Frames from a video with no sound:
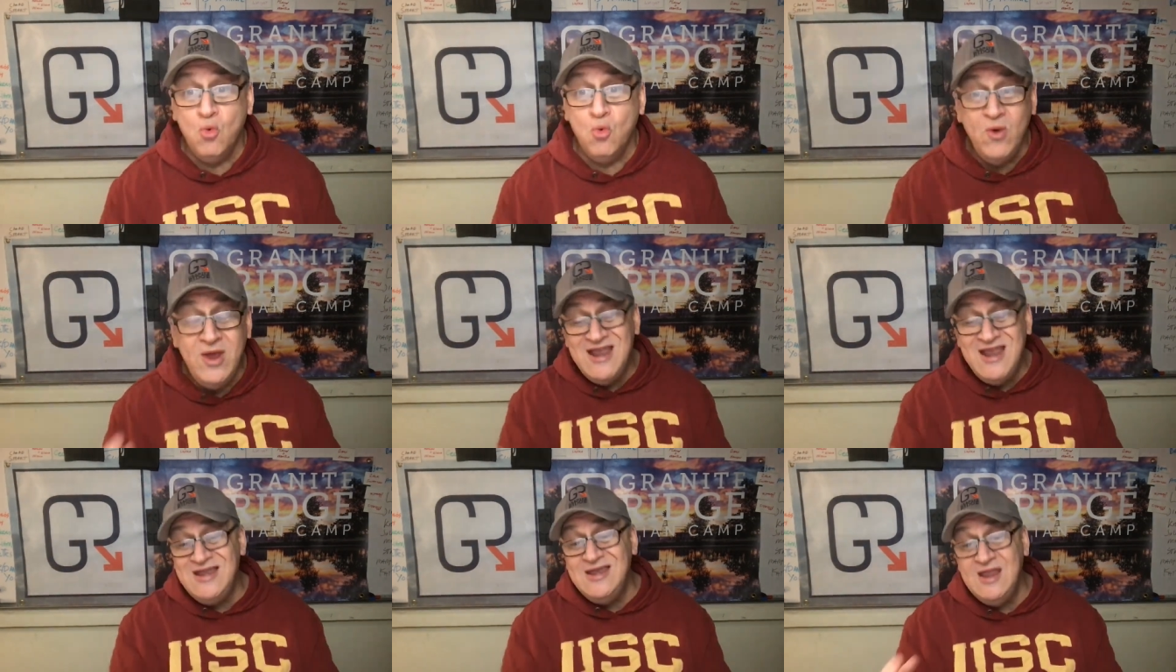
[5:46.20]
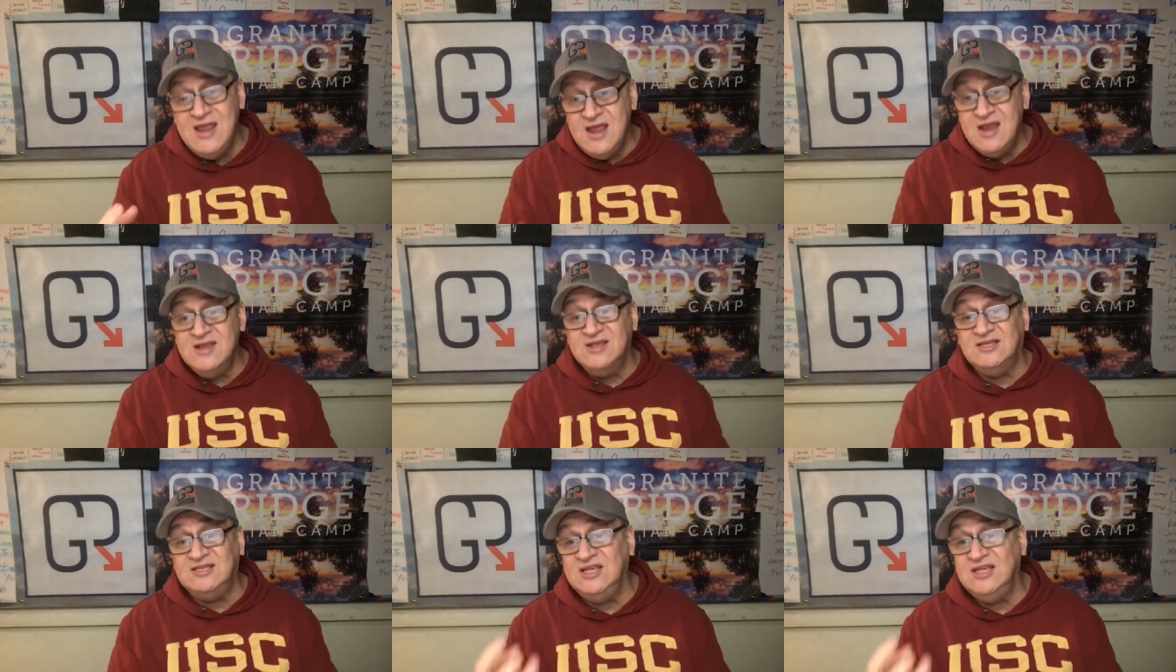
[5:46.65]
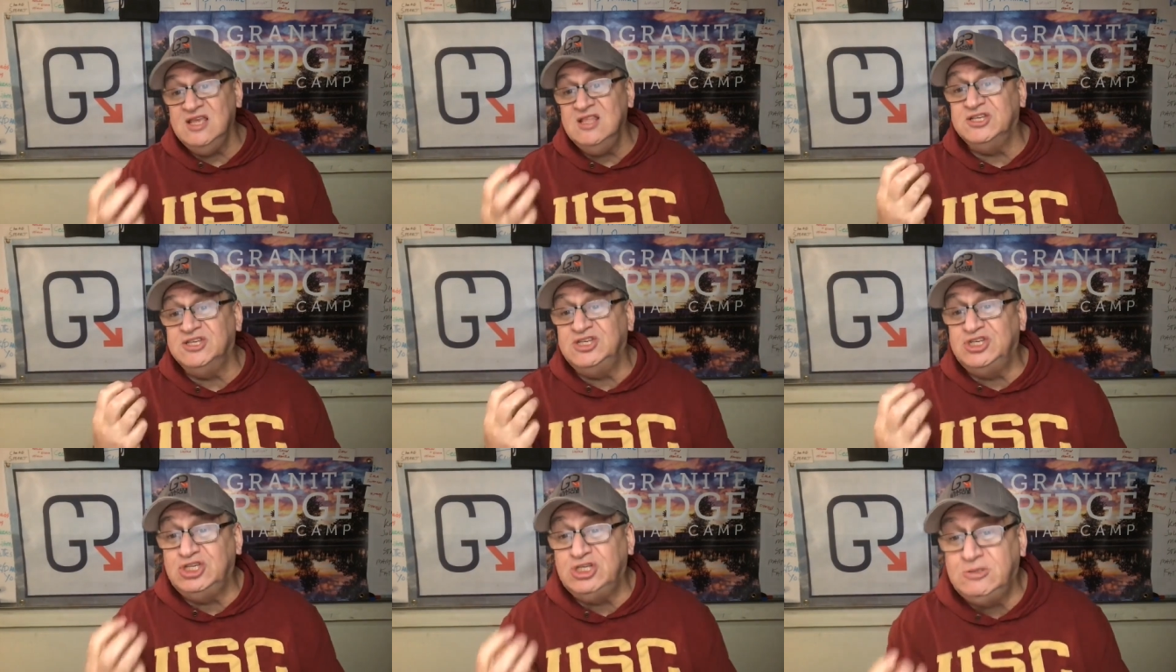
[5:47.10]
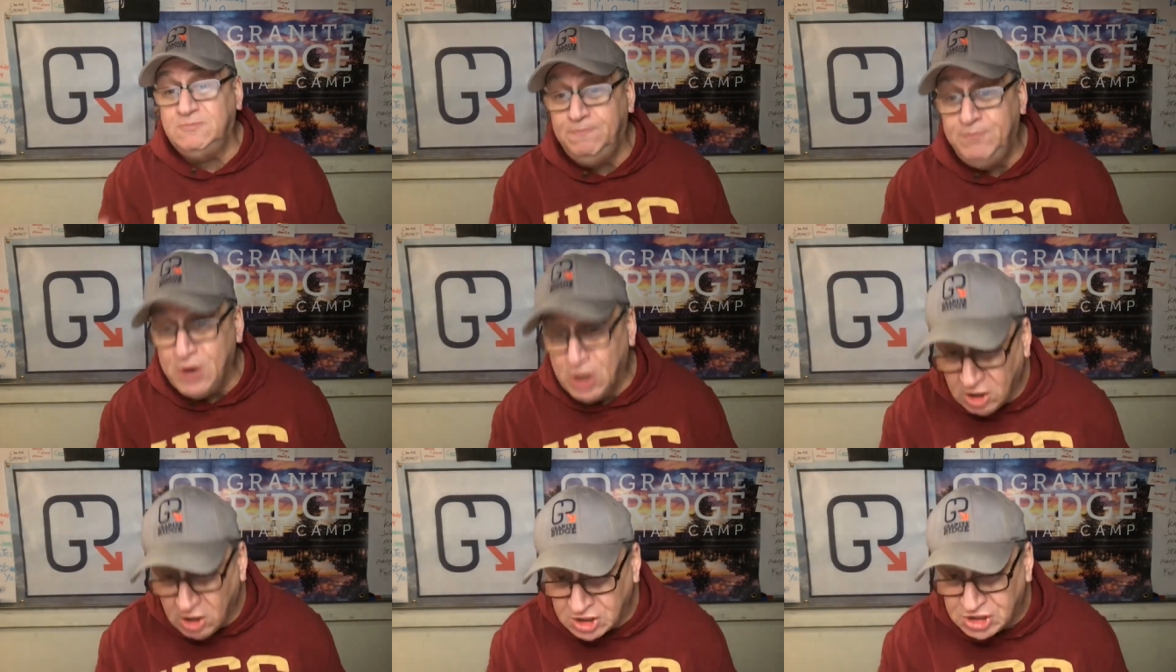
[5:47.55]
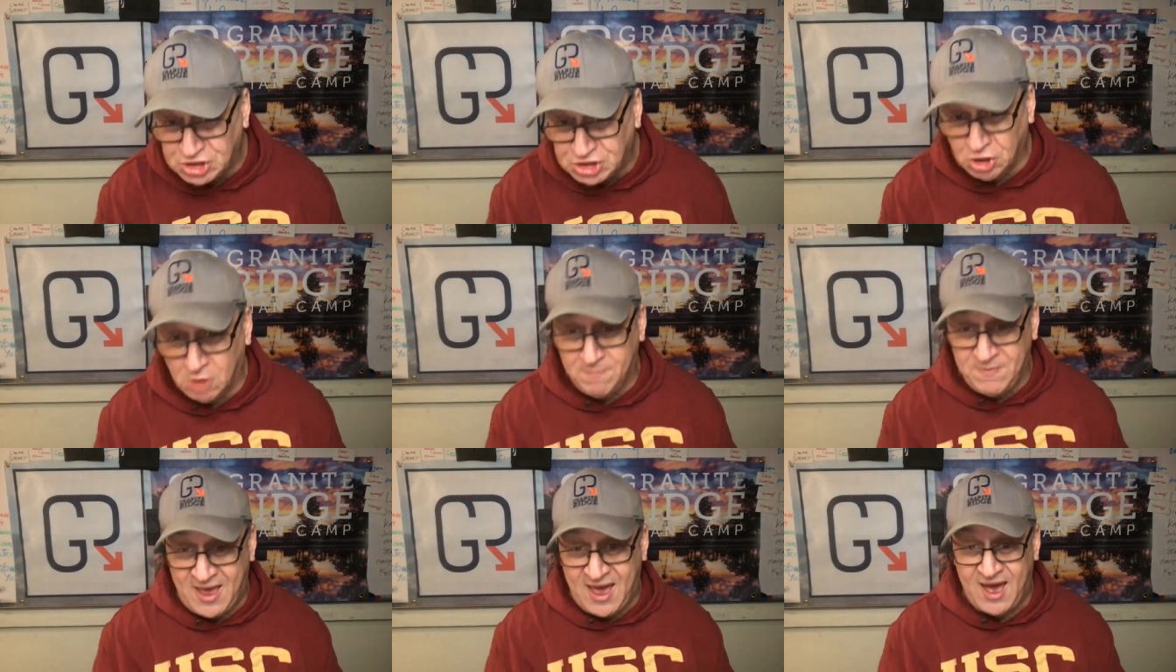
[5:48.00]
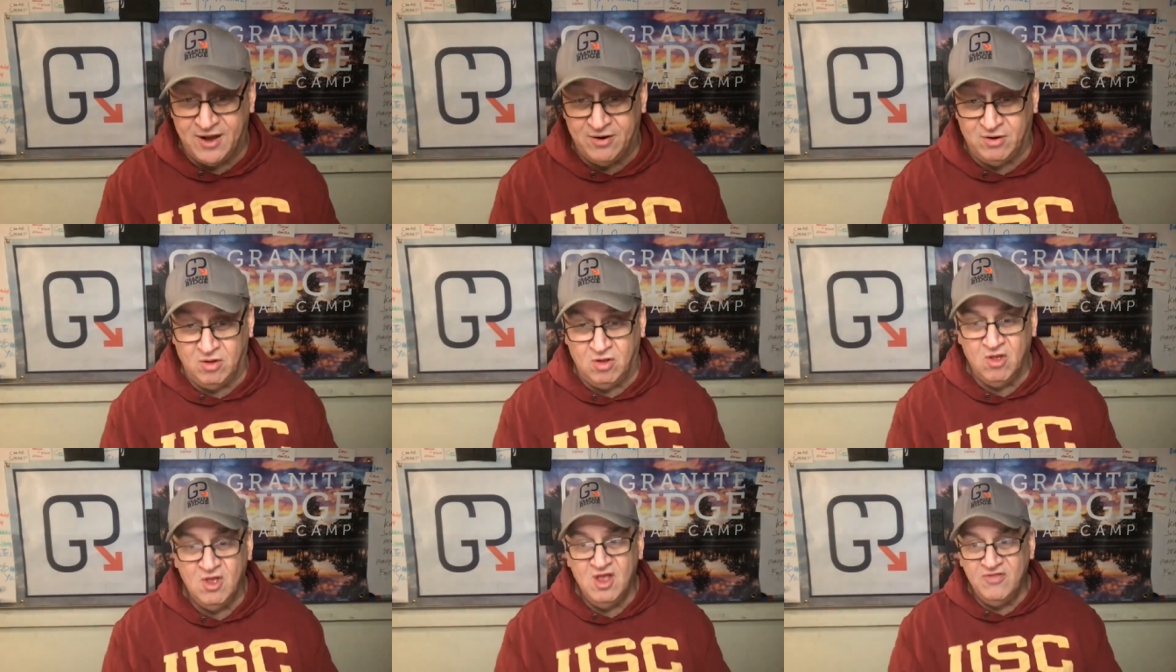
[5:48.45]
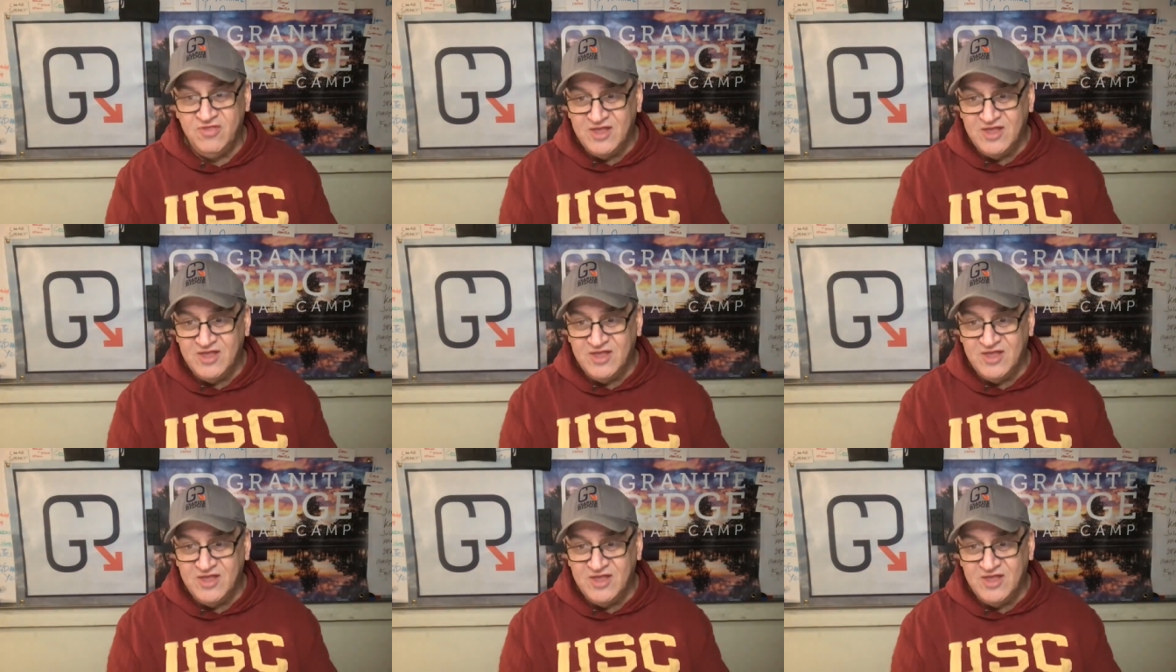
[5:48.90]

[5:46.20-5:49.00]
we need to see the spiritual battle